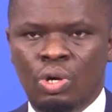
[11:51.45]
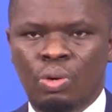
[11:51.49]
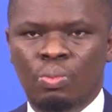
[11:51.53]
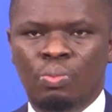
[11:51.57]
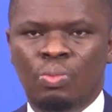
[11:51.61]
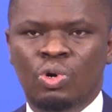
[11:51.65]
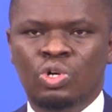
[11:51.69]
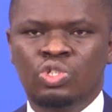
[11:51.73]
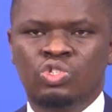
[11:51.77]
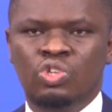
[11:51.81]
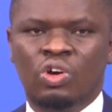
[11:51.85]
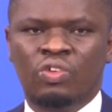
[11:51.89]

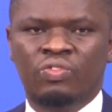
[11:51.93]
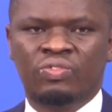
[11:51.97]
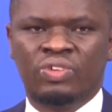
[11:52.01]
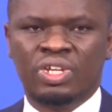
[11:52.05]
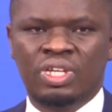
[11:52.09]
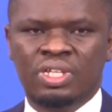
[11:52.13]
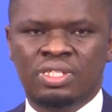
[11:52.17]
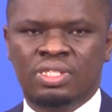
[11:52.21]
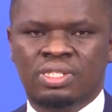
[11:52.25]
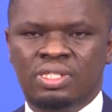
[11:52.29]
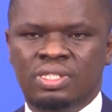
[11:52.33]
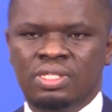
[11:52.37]
most of
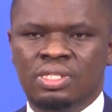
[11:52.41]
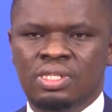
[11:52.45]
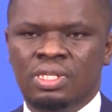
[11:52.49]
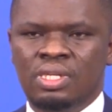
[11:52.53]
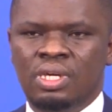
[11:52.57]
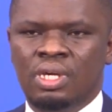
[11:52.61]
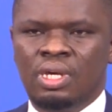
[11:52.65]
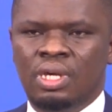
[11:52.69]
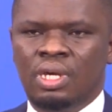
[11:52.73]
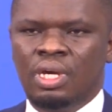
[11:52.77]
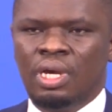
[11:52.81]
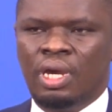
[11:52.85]
these
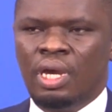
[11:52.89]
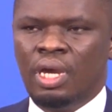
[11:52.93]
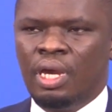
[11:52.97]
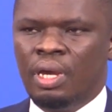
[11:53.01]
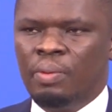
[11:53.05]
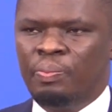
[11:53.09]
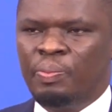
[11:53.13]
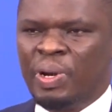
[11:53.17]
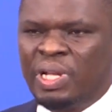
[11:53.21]
uh,